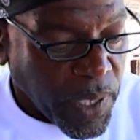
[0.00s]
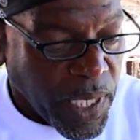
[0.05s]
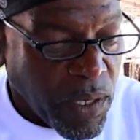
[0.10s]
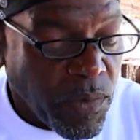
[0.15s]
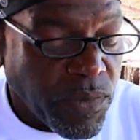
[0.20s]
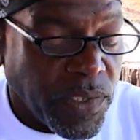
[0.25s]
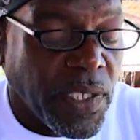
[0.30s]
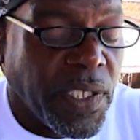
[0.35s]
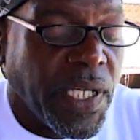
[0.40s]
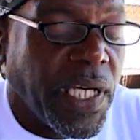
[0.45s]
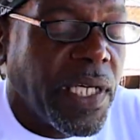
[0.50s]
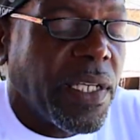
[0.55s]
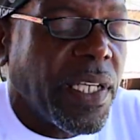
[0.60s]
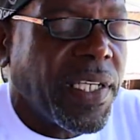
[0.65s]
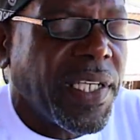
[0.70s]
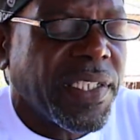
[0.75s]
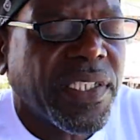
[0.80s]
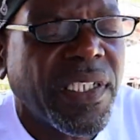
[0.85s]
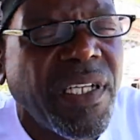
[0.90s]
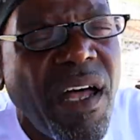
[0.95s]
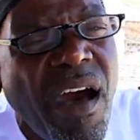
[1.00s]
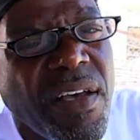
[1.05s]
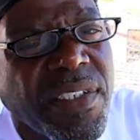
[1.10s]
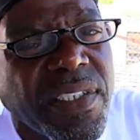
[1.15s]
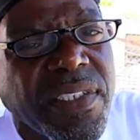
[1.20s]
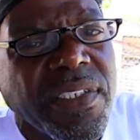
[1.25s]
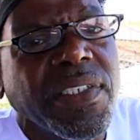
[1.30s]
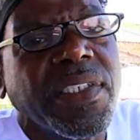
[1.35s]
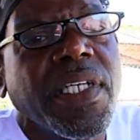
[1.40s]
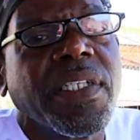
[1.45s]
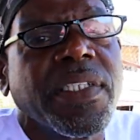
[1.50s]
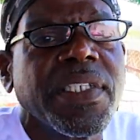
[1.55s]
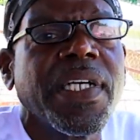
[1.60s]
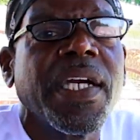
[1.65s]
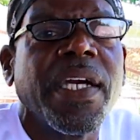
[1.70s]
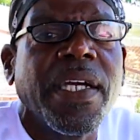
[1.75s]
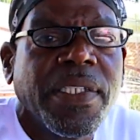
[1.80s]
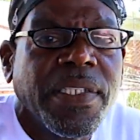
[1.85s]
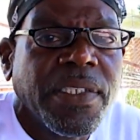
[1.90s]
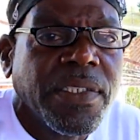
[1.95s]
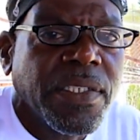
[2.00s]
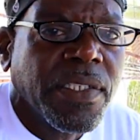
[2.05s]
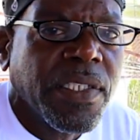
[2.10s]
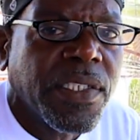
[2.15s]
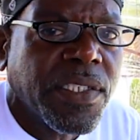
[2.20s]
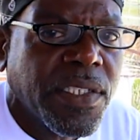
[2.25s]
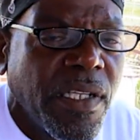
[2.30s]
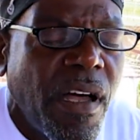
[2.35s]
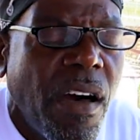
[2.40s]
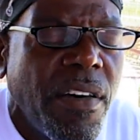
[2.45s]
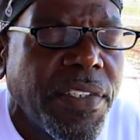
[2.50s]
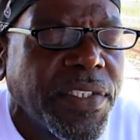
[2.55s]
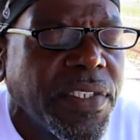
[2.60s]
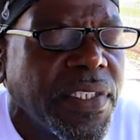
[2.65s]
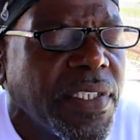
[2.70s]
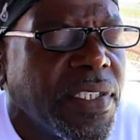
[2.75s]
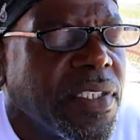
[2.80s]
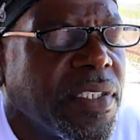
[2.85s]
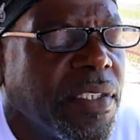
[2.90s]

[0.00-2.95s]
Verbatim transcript: he was the leader of the Slausons, I think. The Slausons.